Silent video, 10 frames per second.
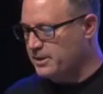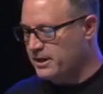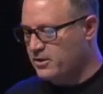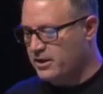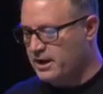I'm going
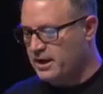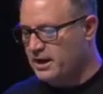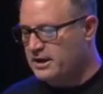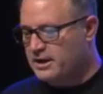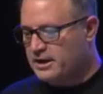to go
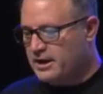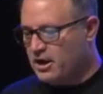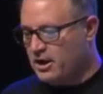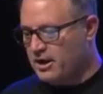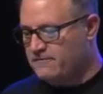to
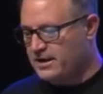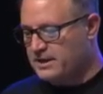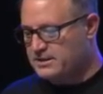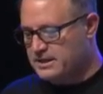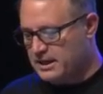
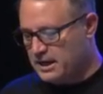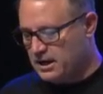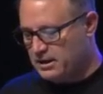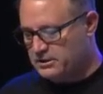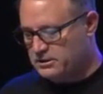advanced
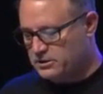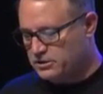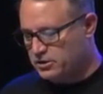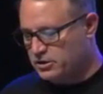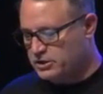
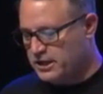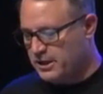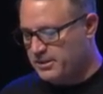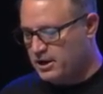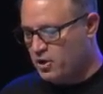search, and
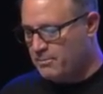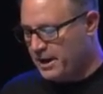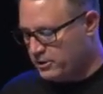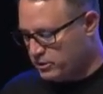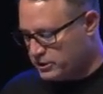I'm going to go
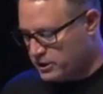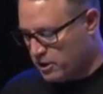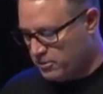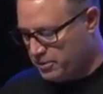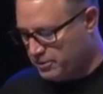
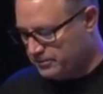microscope.